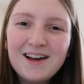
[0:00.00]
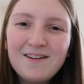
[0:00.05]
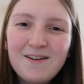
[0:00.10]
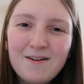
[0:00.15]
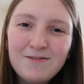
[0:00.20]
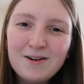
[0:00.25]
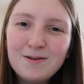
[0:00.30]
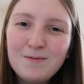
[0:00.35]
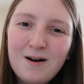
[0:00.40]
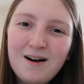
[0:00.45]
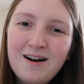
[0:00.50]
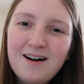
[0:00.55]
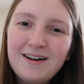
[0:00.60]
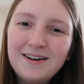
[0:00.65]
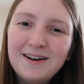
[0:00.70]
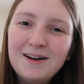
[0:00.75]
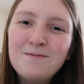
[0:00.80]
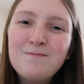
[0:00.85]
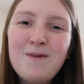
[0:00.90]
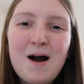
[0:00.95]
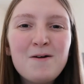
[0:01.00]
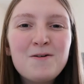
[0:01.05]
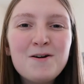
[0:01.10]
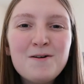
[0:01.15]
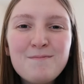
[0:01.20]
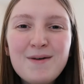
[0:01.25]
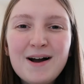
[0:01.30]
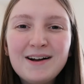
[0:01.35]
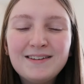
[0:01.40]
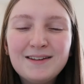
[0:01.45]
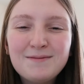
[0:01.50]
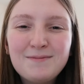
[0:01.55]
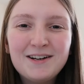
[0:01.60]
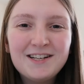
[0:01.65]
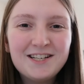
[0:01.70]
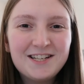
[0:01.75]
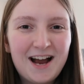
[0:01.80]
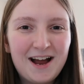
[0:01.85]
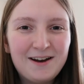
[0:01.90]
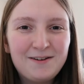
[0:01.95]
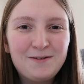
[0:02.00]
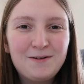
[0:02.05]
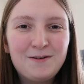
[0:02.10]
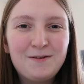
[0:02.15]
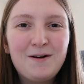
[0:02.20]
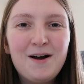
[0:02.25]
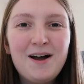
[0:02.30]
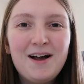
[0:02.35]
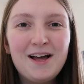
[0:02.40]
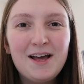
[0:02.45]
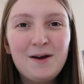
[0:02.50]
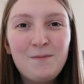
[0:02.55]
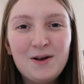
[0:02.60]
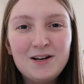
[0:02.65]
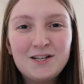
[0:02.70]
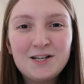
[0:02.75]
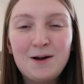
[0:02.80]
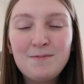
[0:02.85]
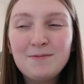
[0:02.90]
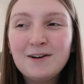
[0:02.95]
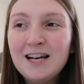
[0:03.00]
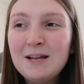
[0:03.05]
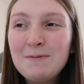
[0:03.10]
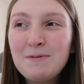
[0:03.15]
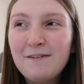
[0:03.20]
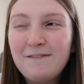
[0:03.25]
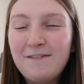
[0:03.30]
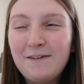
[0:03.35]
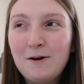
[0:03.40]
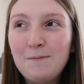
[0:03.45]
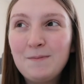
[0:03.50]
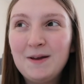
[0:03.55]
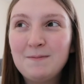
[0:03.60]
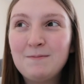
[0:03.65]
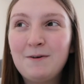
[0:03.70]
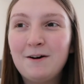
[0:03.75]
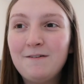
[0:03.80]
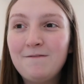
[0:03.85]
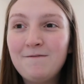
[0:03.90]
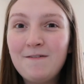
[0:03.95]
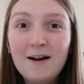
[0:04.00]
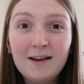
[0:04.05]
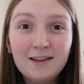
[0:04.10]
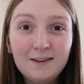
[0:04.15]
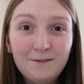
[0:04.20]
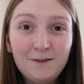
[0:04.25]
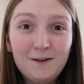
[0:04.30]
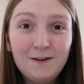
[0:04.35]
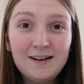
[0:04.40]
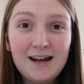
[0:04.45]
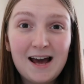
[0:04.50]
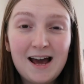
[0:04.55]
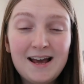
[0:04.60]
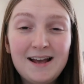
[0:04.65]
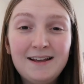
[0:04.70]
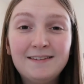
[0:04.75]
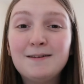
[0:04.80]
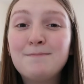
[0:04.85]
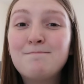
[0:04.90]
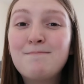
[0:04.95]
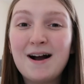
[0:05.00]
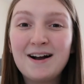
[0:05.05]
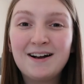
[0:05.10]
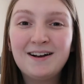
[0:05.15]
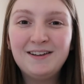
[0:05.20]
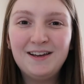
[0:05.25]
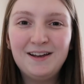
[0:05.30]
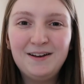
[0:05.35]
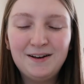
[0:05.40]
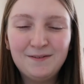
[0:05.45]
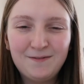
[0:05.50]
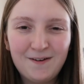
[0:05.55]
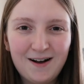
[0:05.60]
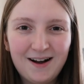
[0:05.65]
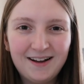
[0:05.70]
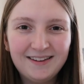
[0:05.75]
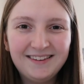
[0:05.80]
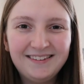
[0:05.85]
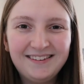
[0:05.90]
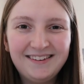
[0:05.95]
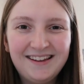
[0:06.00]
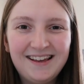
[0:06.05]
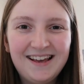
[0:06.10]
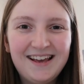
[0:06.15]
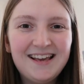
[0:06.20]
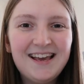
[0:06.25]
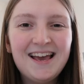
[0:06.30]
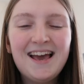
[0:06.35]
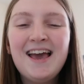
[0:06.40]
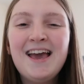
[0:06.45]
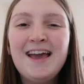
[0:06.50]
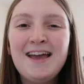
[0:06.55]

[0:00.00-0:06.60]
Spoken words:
everyone, and welcome back to my channel in which I'm going to be filming my first few days back at university.